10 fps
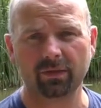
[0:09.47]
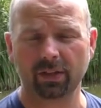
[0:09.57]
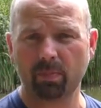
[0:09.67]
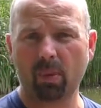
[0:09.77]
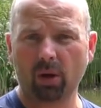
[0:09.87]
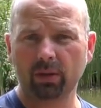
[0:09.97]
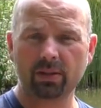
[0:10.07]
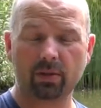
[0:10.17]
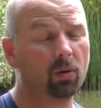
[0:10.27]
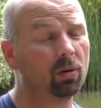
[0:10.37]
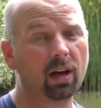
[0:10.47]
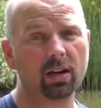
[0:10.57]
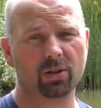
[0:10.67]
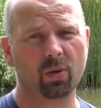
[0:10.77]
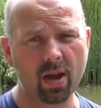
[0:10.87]
for your ponds or
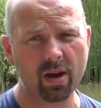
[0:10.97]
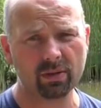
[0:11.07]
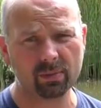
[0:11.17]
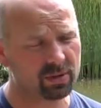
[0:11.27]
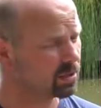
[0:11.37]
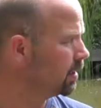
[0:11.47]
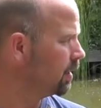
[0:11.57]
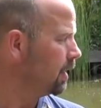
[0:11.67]
large aquariums,